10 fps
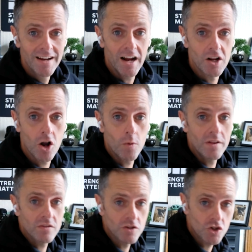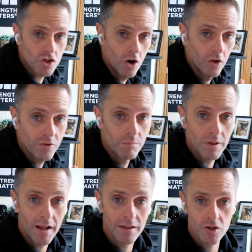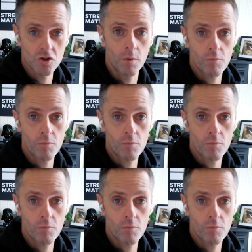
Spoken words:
and go into the shot and play the shot